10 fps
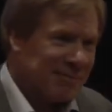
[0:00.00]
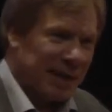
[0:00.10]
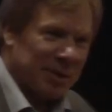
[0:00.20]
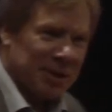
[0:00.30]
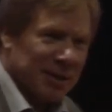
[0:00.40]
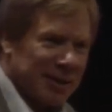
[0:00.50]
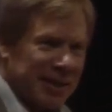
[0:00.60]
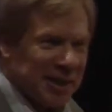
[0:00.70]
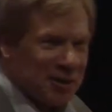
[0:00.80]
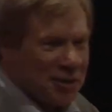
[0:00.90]
I mean,
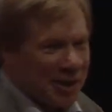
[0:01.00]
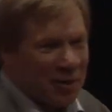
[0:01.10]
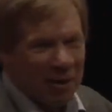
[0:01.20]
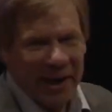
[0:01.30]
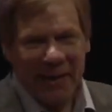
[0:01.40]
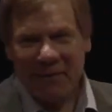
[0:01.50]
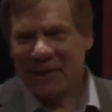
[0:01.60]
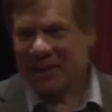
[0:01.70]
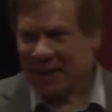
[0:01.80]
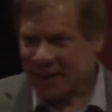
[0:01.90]
teenagers ignore
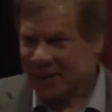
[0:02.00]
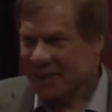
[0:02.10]
everything.